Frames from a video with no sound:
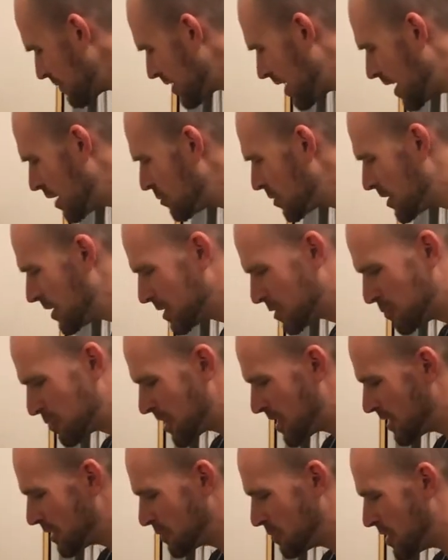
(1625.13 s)
And with this
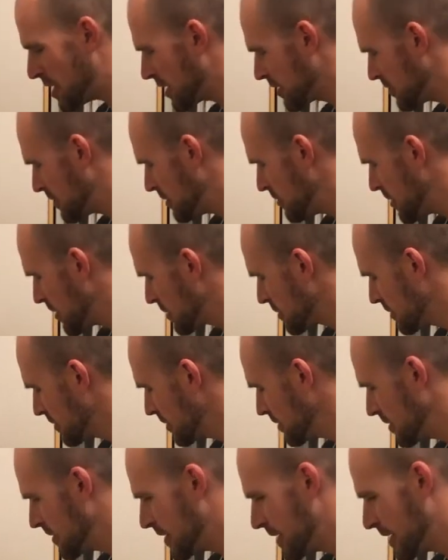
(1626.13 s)
brand, Beck's, you actually,